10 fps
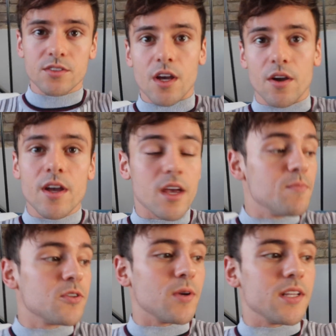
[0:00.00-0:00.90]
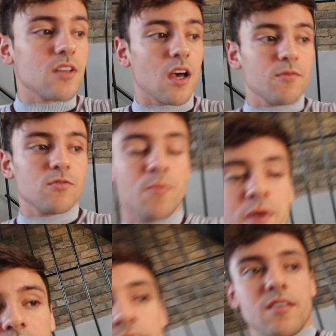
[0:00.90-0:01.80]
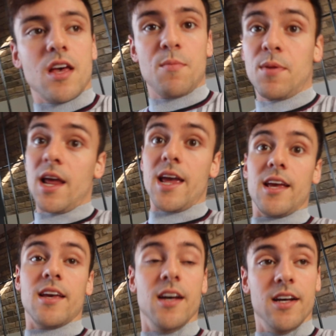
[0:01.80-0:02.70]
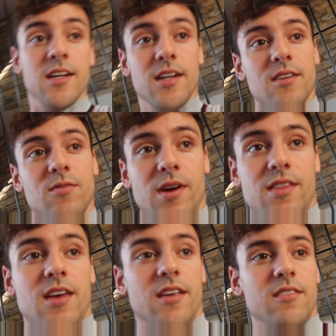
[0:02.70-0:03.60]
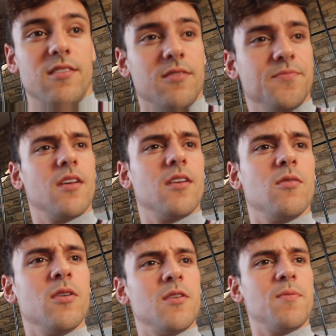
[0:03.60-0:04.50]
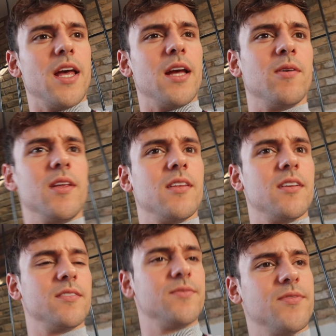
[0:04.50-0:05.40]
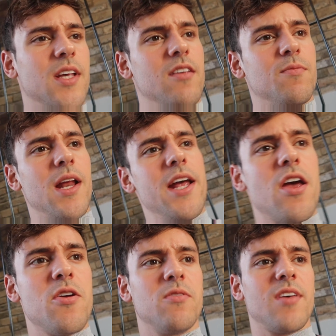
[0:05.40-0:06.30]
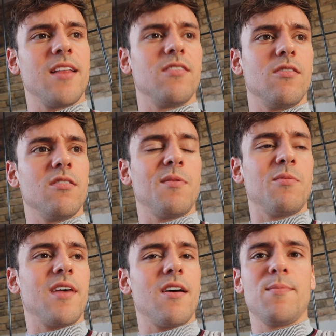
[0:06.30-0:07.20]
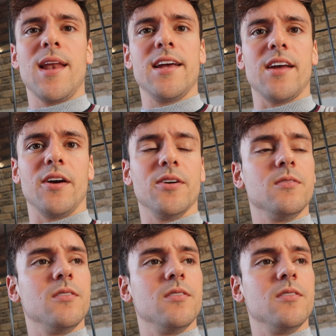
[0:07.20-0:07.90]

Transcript: So, in between times, Robbie is playing with his... What is he playing with? His Play-Doh utensils, but without the Play-Doh.